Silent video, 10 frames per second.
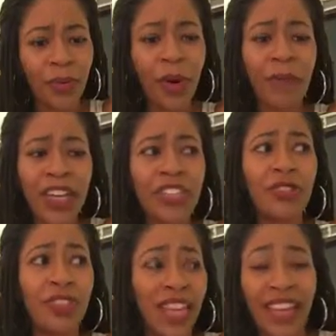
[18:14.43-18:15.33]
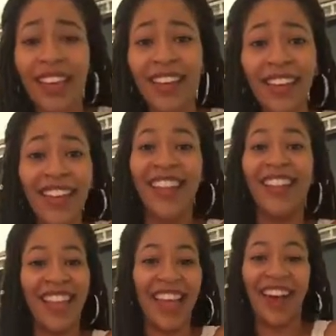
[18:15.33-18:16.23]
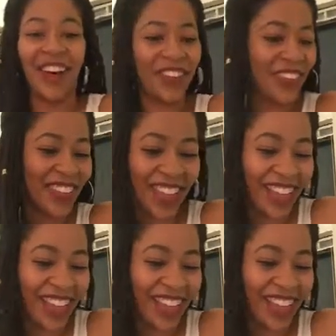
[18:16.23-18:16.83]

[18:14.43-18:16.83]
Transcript: What makes you think they going?